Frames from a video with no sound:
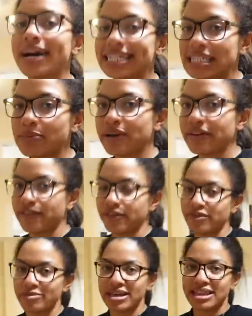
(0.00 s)
I did bring
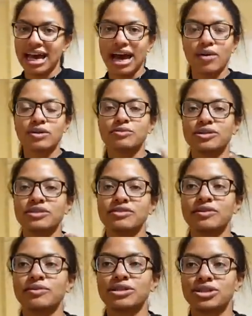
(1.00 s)
food from the other house. Most
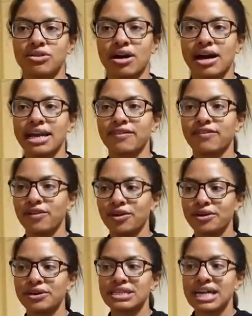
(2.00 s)
of it was dry
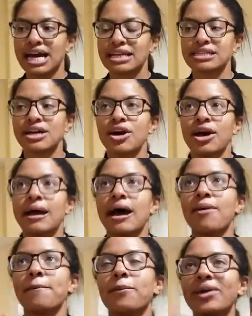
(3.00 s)
foods, and
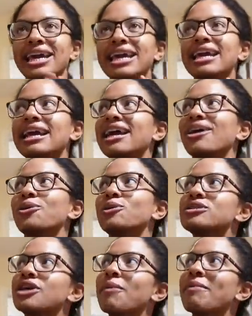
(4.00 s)
we
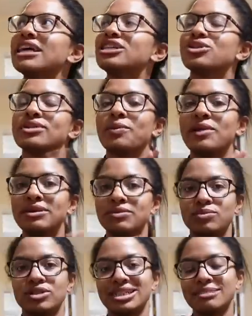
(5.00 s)
also made sure that
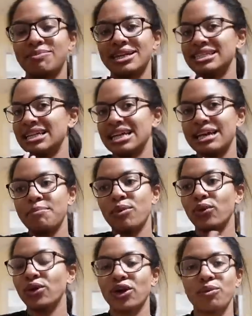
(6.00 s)
we just basically
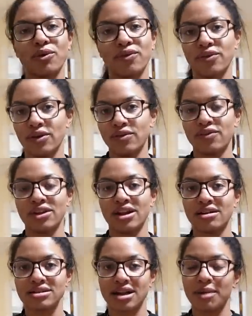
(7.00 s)
bought no more food for the
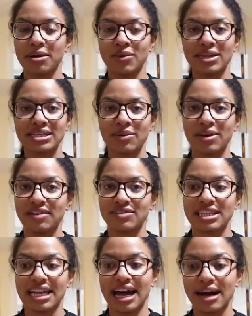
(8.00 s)
last couple of weeks that we
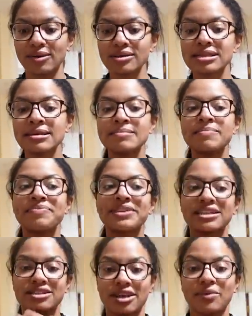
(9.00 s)
lived in the house
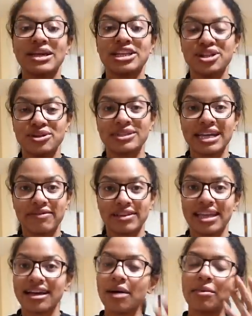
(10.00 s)
so that we could use
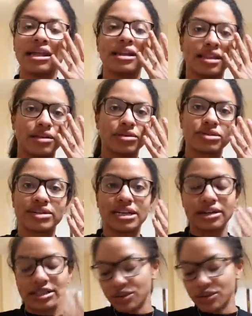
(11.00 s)
everything up and nothing was really going